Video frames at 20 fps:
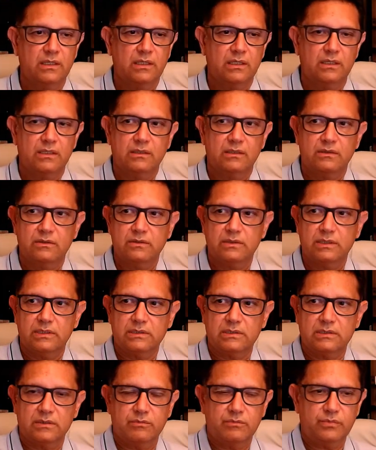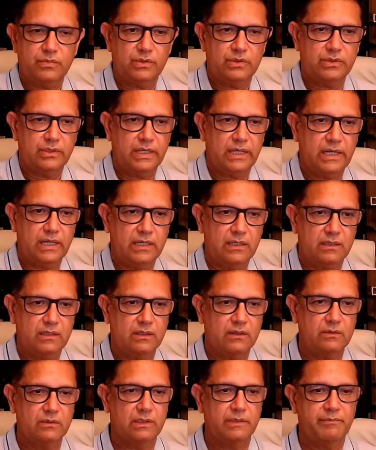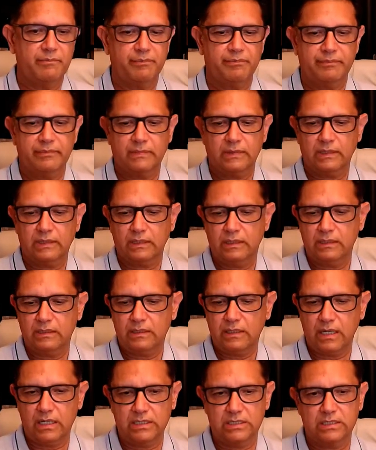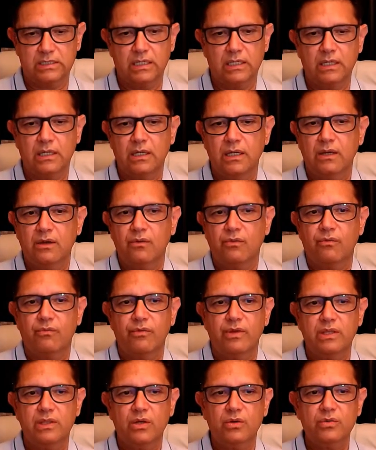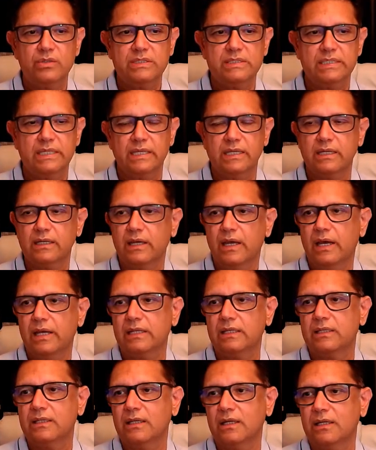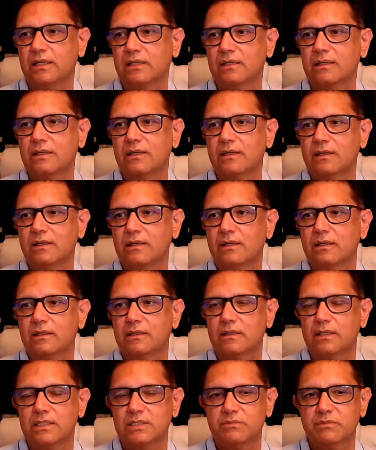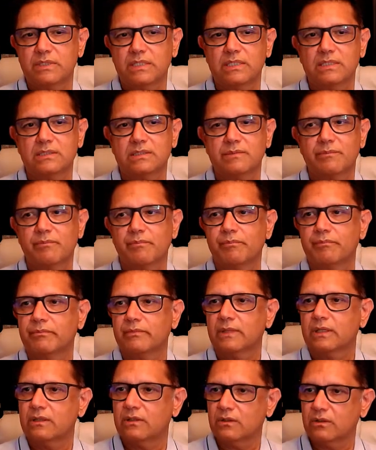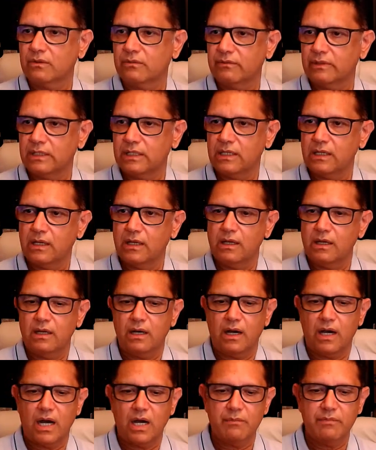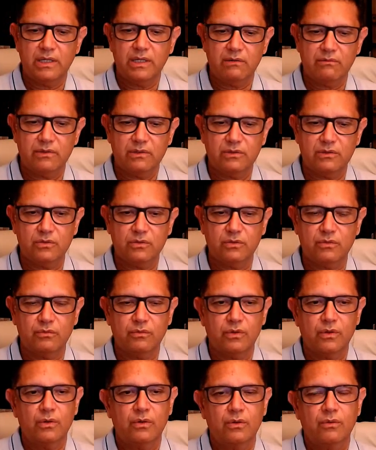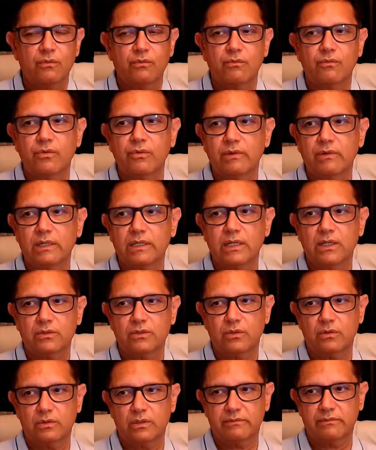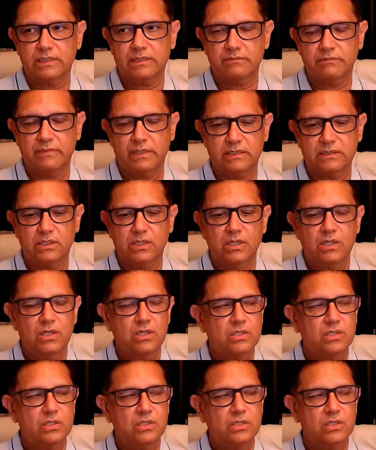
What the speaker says: You just put your hand around. Touch. Without saying anything, this means, don't worry, I'm here with you, we will get you out of this mess. So